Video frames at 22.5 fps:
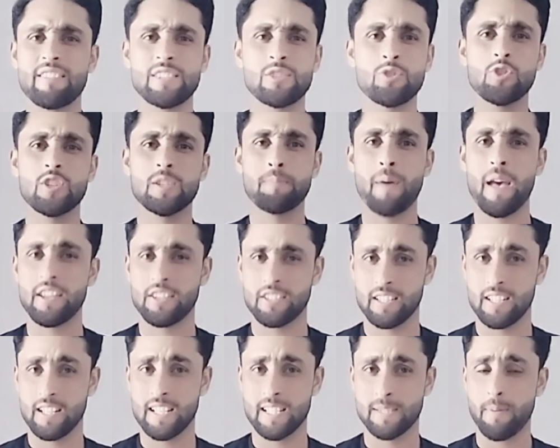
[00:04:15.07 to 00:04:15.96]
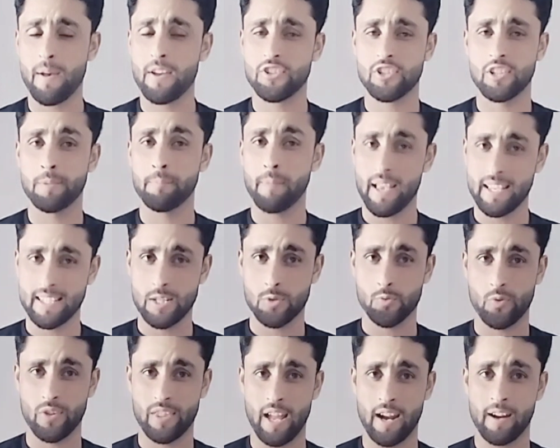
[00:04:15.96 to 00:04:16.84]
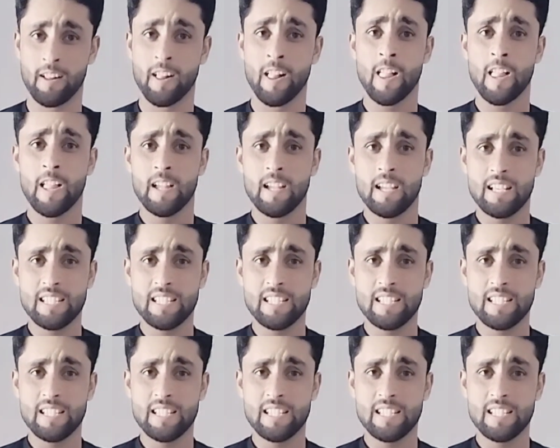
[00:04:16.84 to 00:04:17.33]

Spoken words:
special message with that.